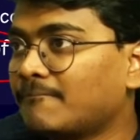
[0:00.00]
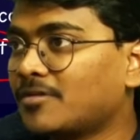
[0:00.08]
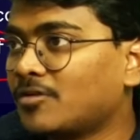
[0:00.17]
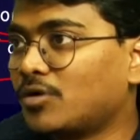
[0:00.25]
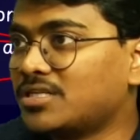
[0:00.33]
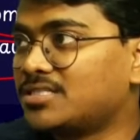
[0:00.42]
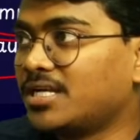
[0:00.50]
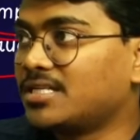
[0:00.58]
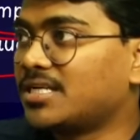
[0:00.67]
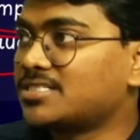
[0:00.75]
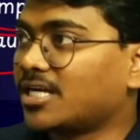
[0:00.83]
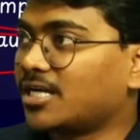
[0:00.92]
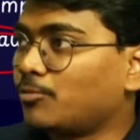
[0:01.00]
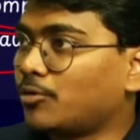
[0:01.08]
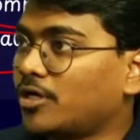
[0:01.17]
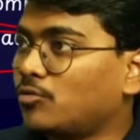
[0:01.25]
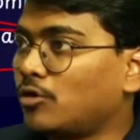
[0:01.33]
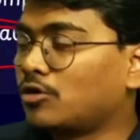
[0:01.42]
Once read that second
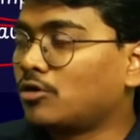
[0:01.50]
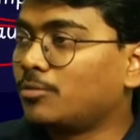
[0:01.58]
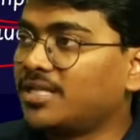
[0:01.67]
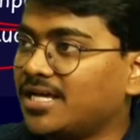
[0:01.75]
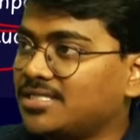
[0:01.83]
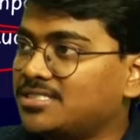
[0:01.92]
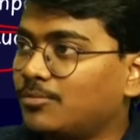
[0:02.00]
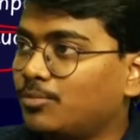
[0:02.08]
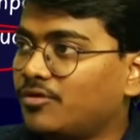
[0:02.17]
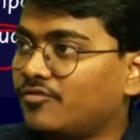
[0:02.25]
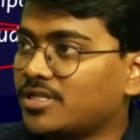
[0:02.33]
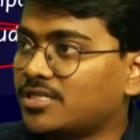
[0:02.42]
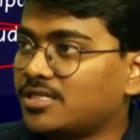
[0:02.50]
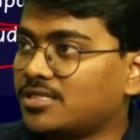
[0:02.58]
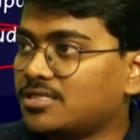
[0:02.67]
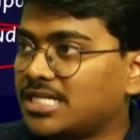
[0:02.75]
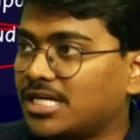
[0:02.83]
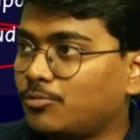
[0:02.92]
point, what could be the example for that
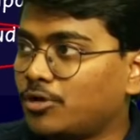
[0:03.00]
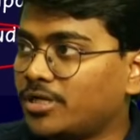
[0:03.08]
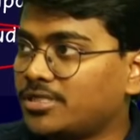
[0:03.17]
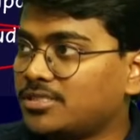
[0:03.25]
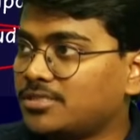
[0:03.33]
second point?